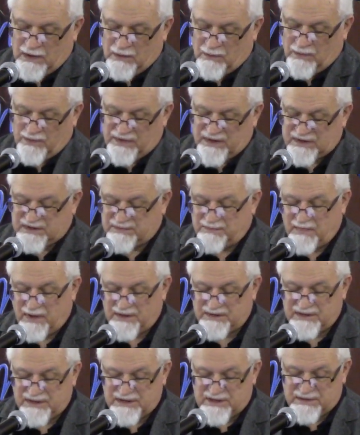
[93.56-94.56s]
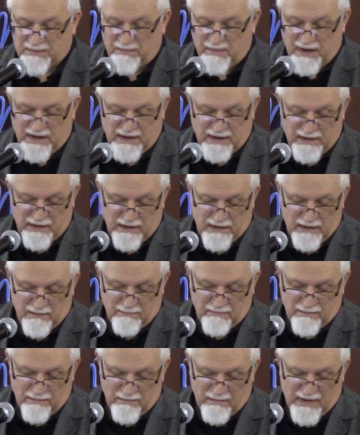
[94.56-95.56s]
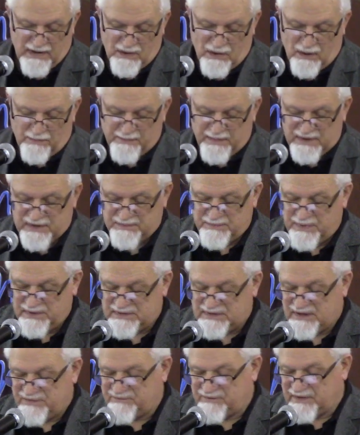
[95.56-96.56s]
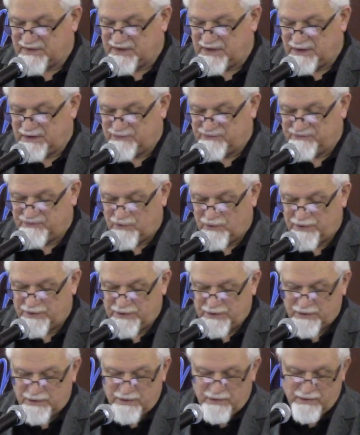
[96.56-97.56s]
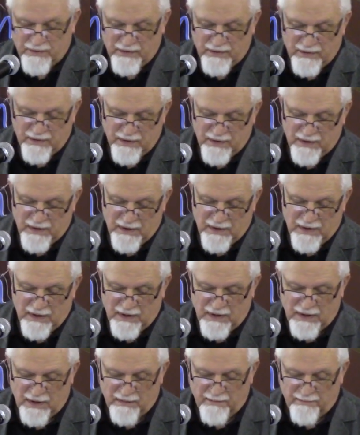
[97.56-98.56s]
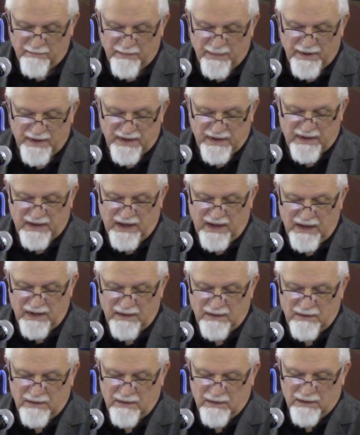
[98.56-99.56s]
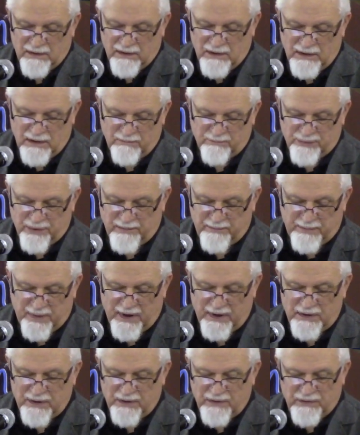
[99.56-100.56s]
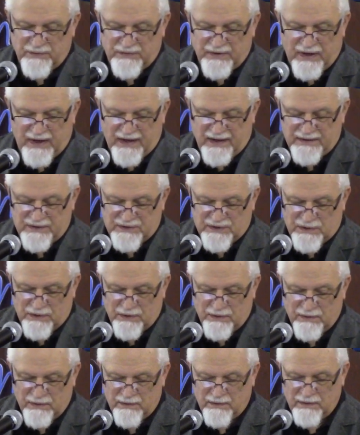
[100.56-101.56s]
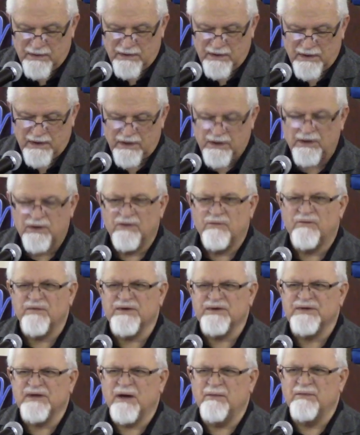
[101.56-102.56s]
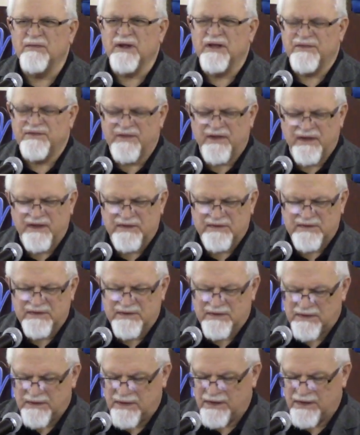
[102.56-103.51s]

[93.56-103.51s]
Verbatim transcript: Well, this message may, may not be specifically for you, but it can prepare you to answer for some of the things